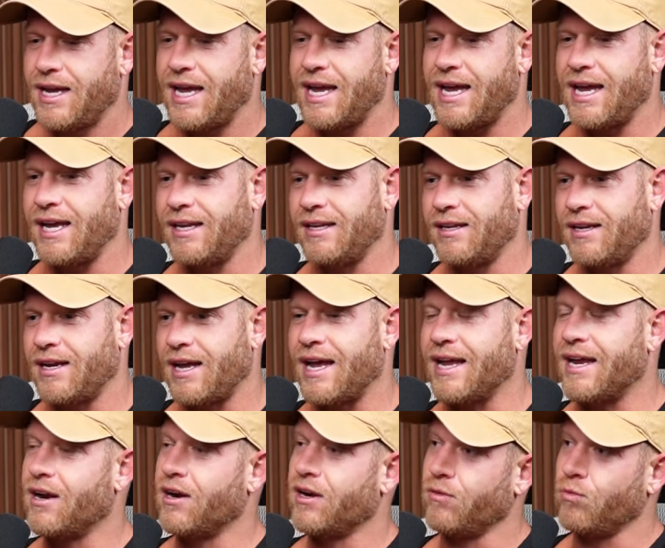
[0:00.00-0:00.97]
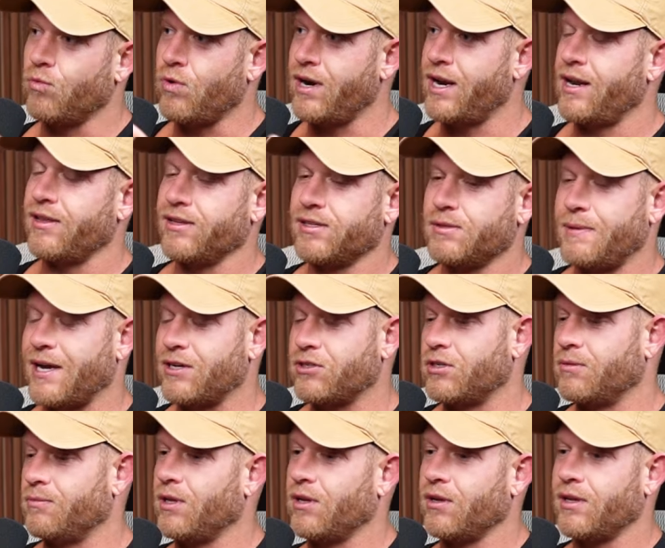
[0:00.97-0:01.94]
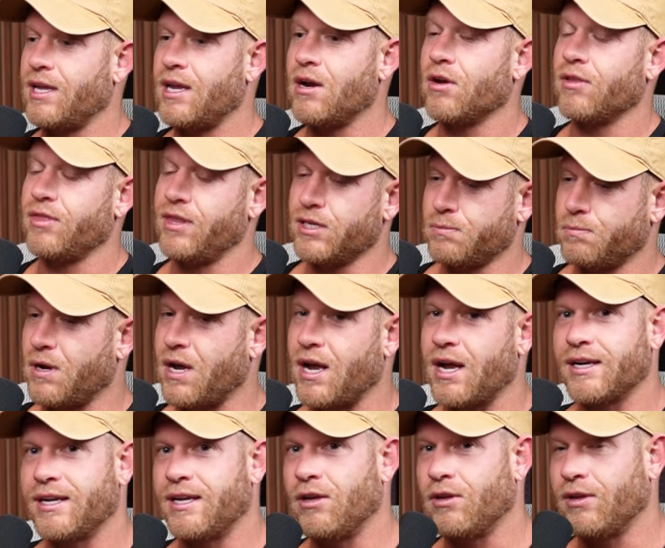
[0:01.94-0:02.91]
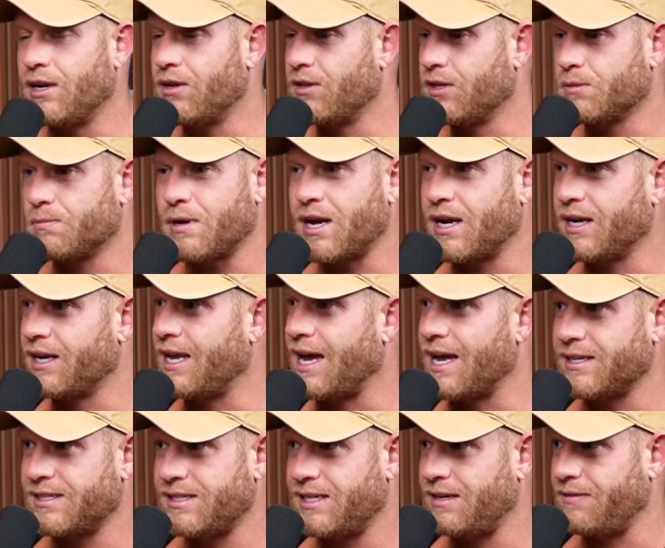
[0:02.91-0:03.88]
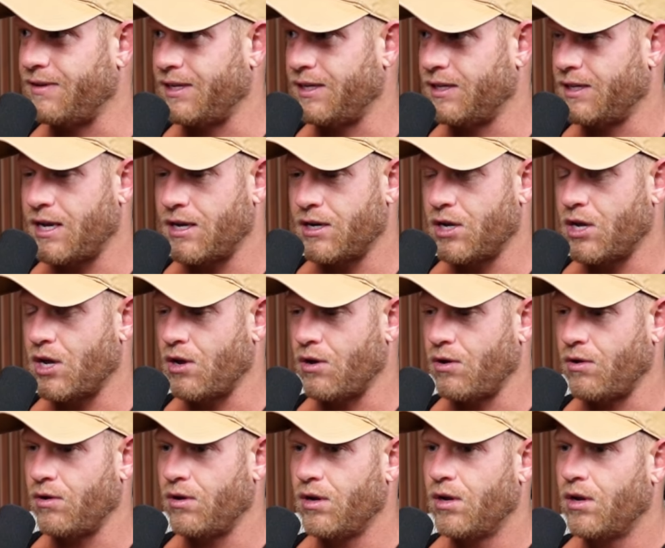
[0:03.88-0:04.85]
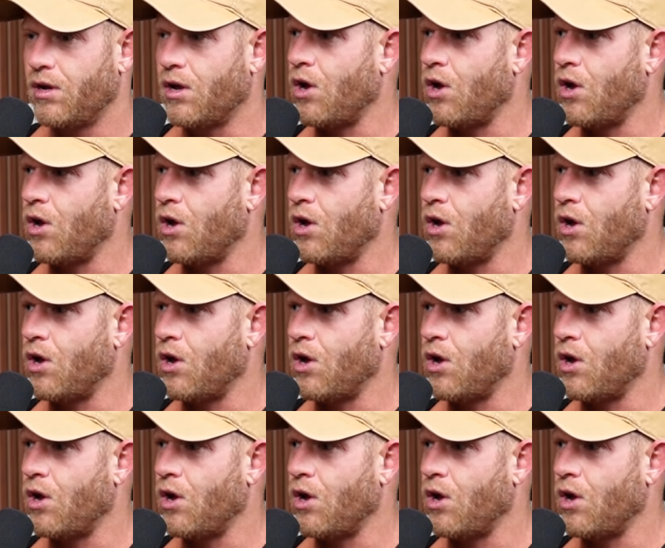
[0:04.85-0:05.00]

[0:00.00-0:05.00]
And I hear at one end of the spectrum, they'll hear this pod, you'll hear this podcast even, and go,